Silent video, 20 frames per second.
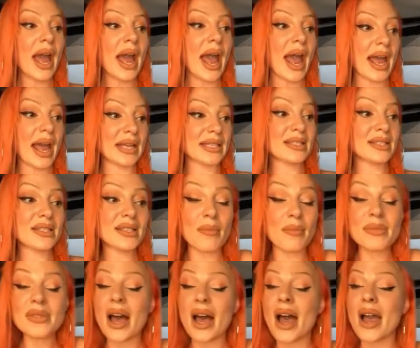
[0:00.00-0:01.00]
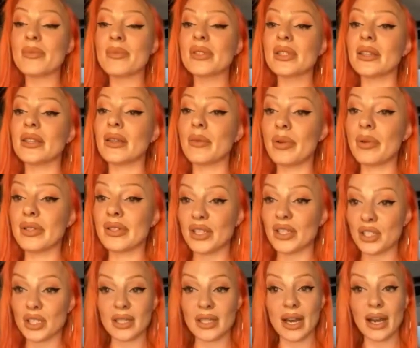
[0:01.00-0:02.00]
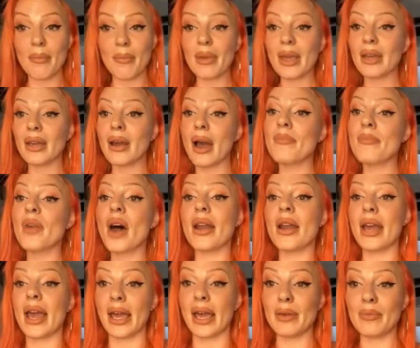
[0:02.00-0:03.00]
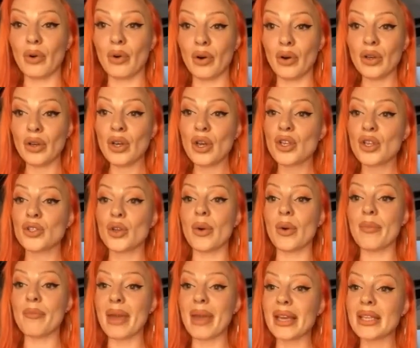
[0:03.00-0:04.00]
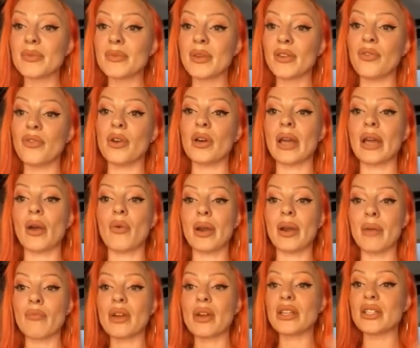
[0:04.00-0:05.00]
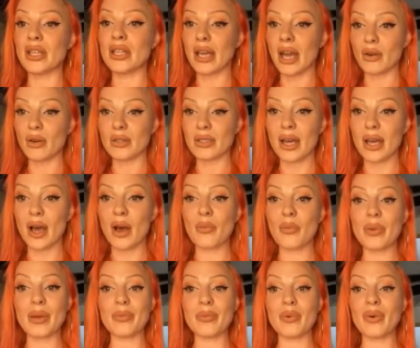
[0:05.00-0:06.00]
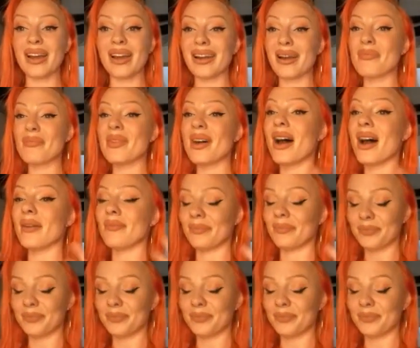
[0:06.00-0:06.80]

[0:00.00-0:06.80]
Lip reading: And sometimes in the position that I'm in, I'm not able. So it makes me feel like when I'm reaching out to help people and I'm not